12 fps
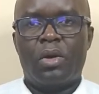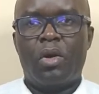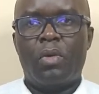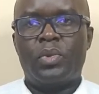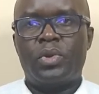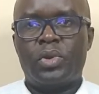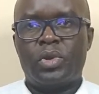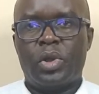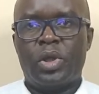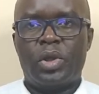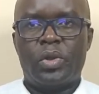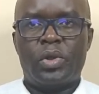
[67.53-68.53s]
opt to
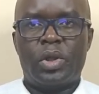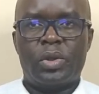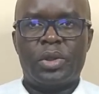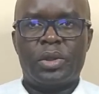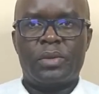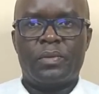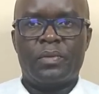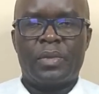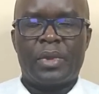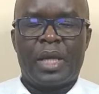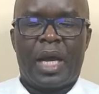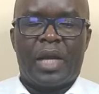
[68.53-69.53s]
join unions
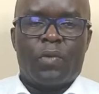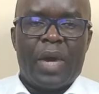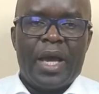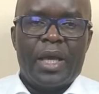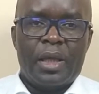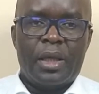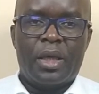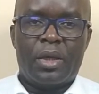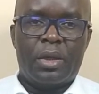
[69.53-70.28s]
and why,